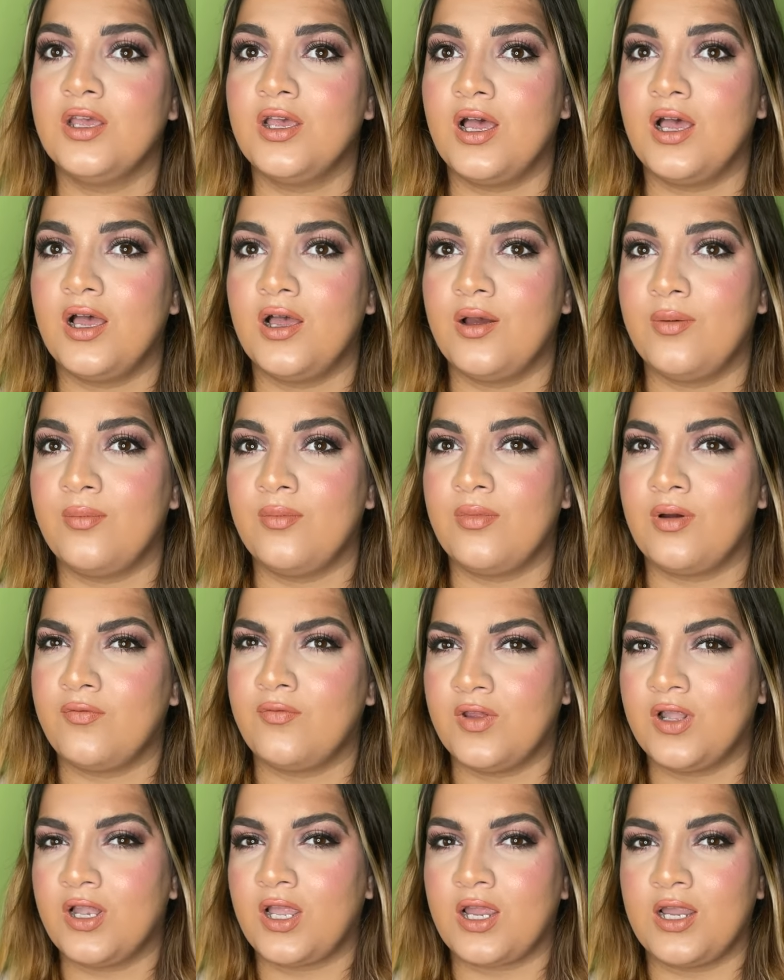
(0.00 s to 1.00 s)
Um, I
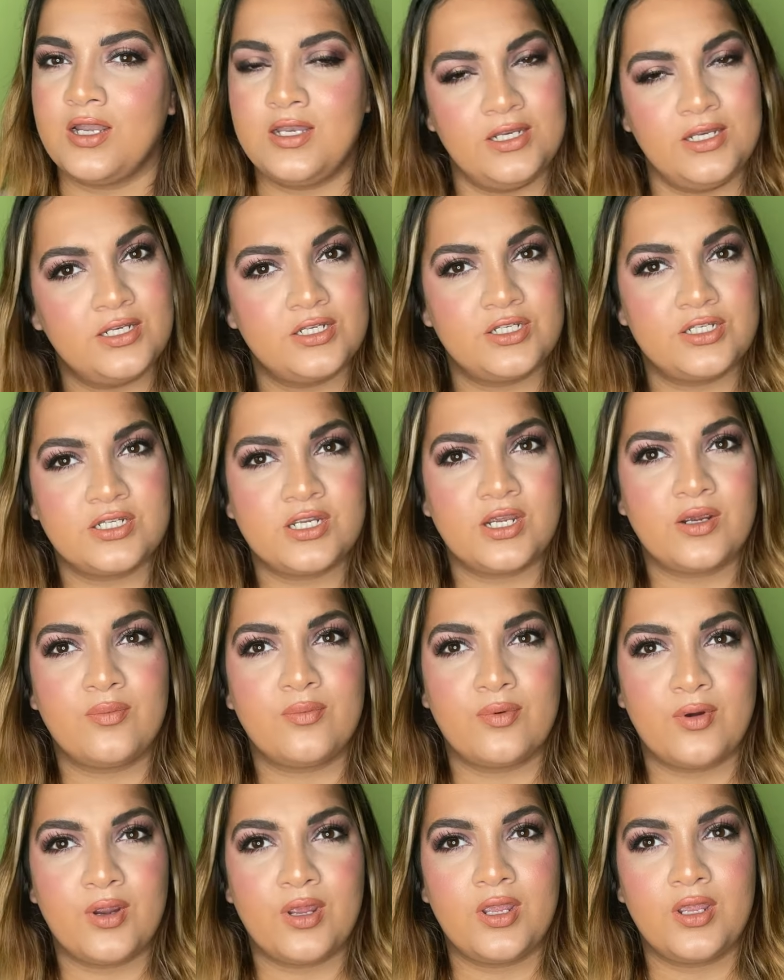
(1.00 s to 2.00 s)
feel like I needed to take a
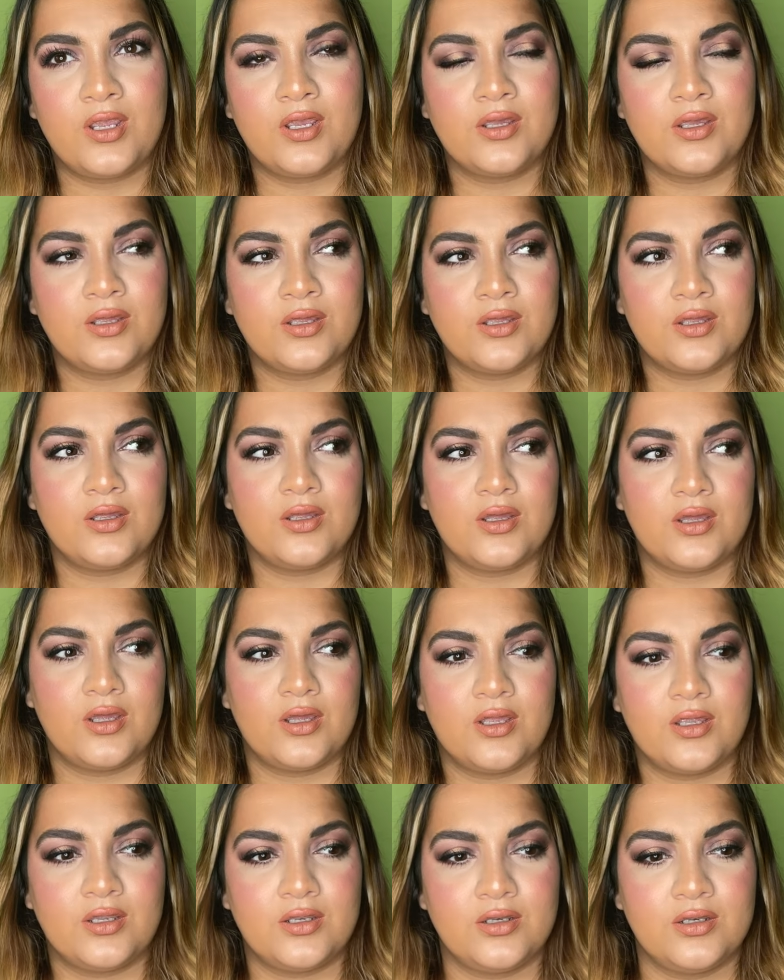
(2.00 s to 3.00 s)
break
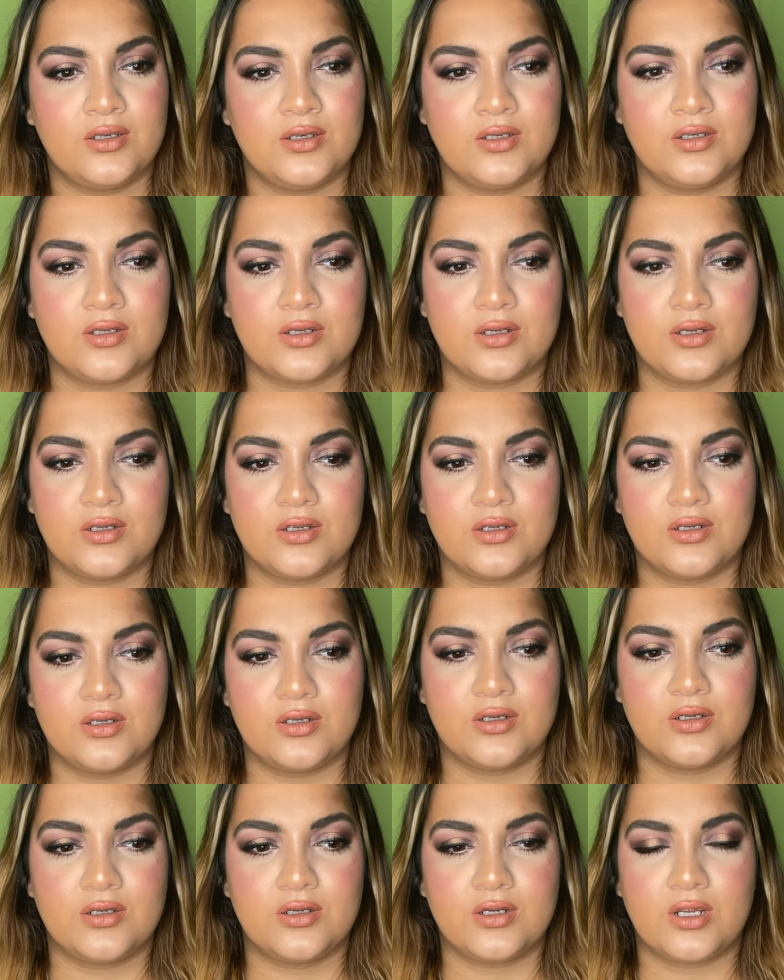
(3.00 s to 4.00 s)
and
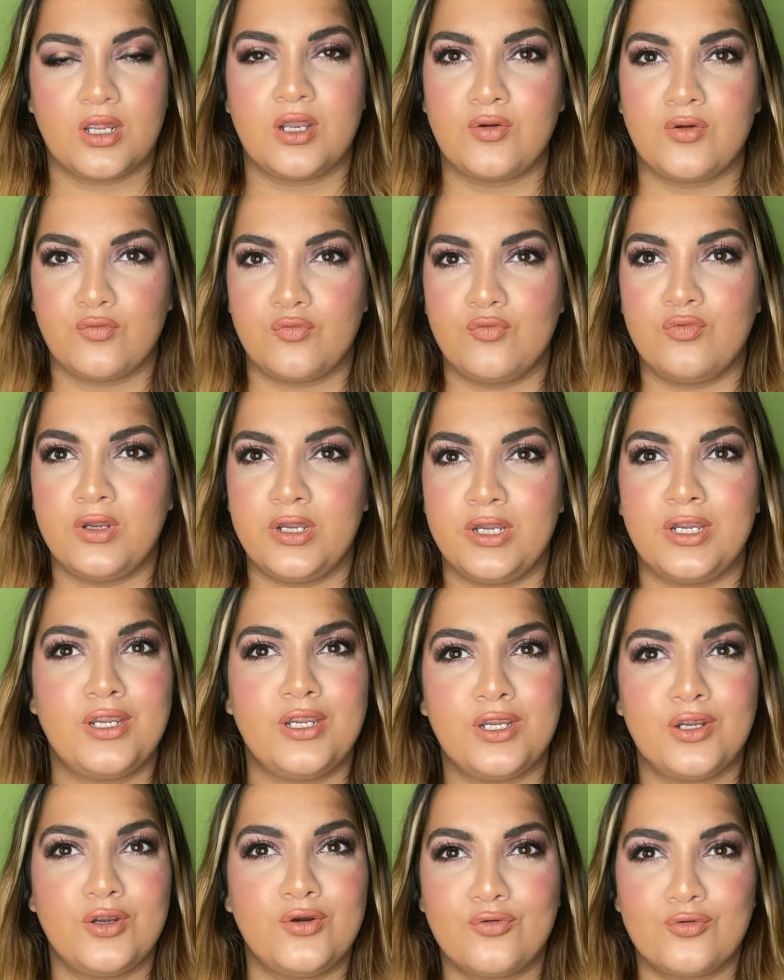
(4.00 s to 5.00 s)
kind of
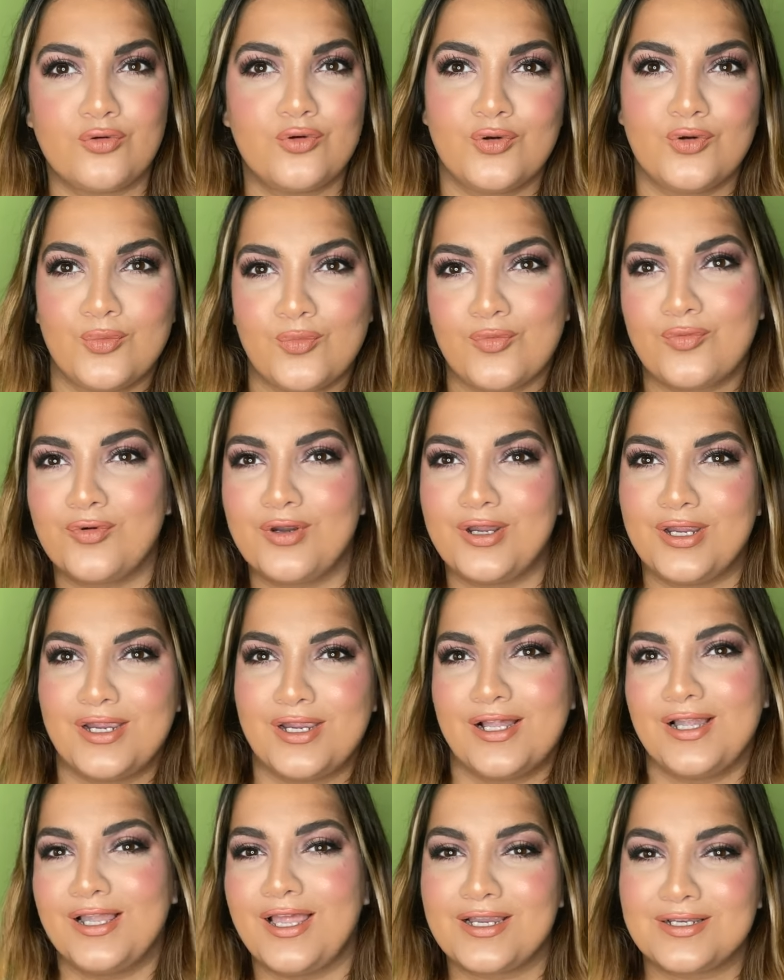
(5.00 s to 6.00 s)
regroup,
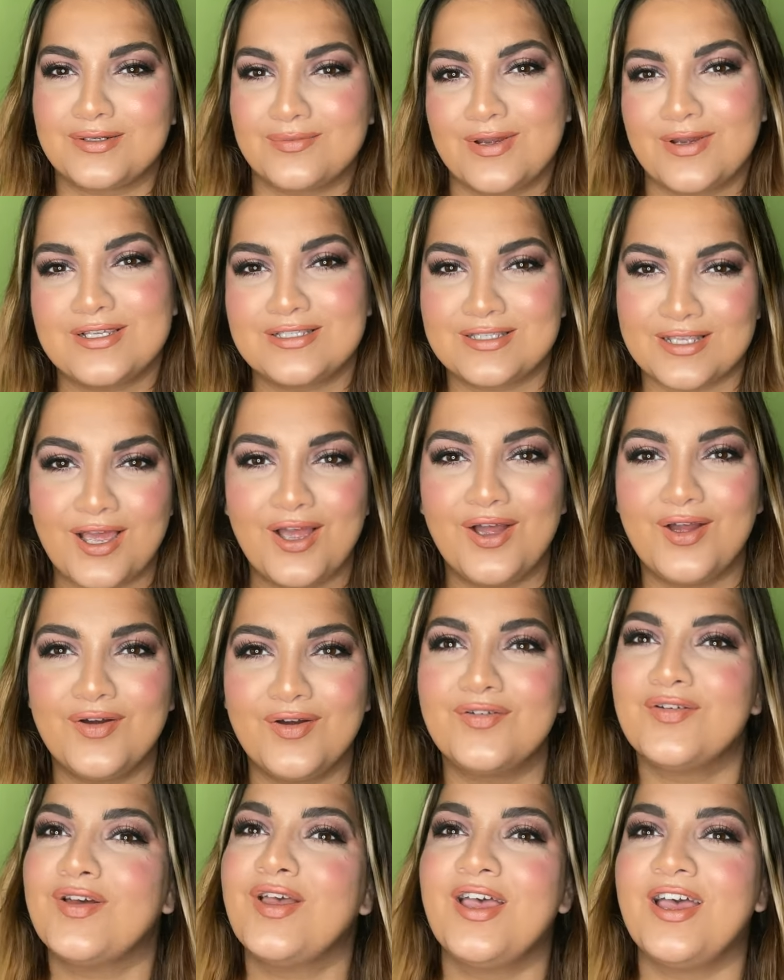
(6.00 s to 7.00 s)
recollect
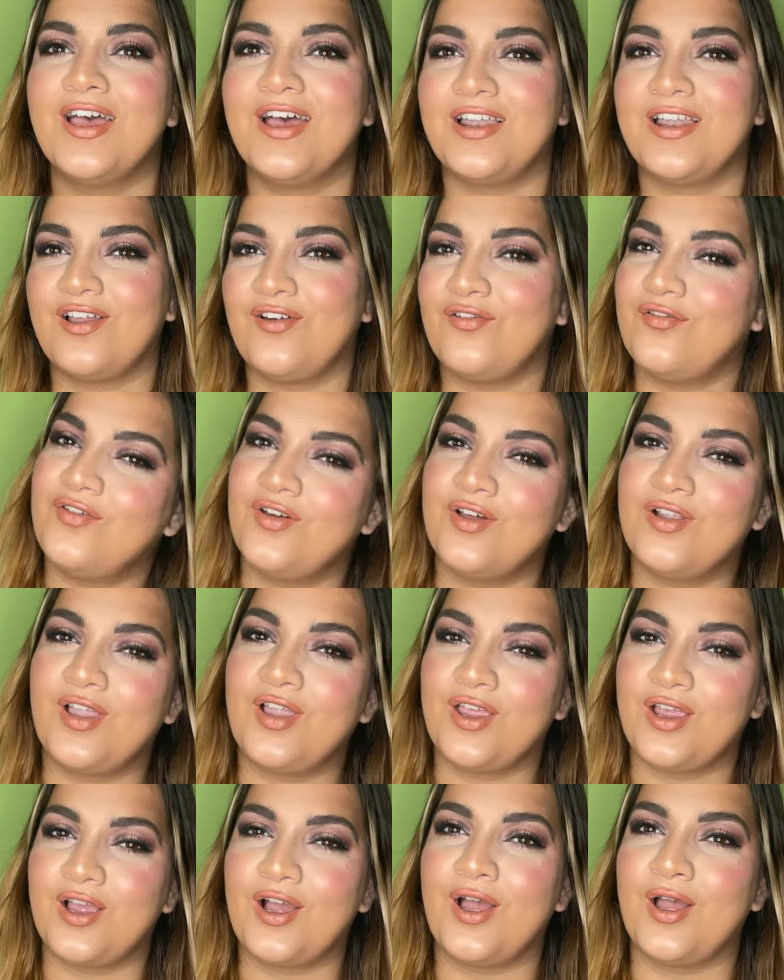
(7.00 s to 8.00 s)
myself and I feel
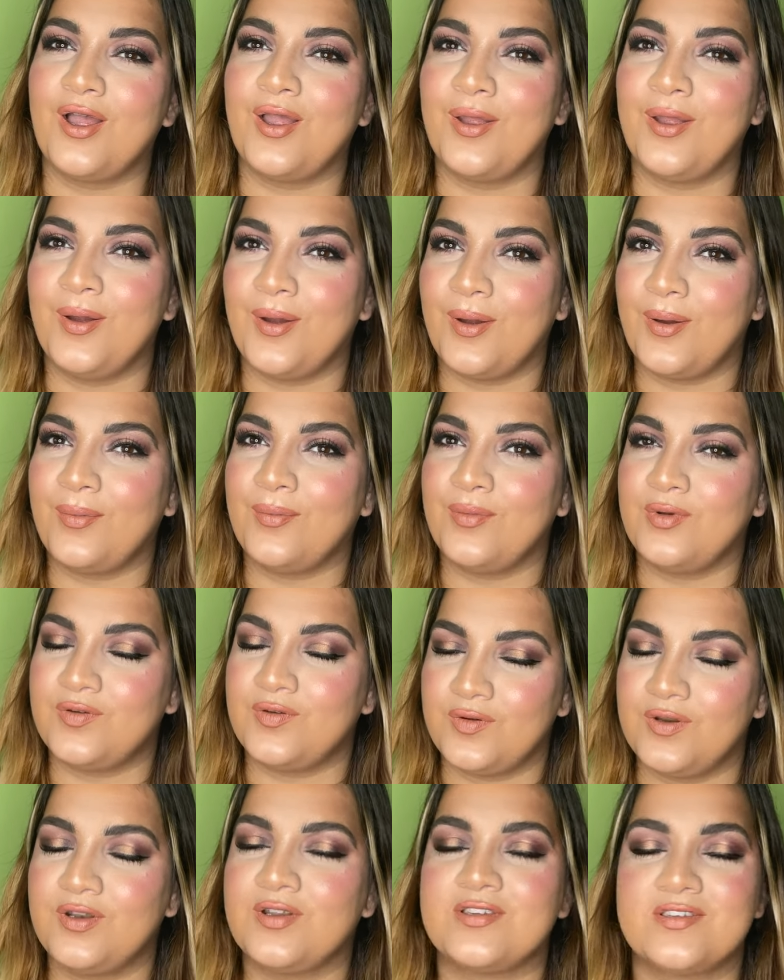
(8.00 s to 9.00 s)
like I am
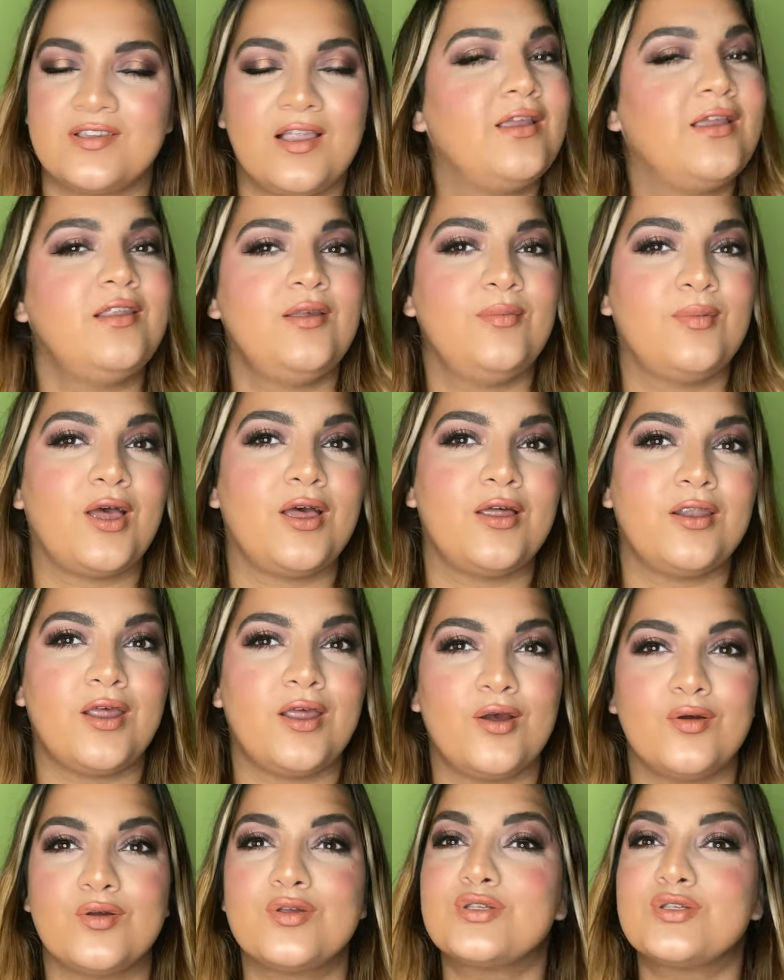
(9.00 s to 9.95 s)
doing a slightly better now.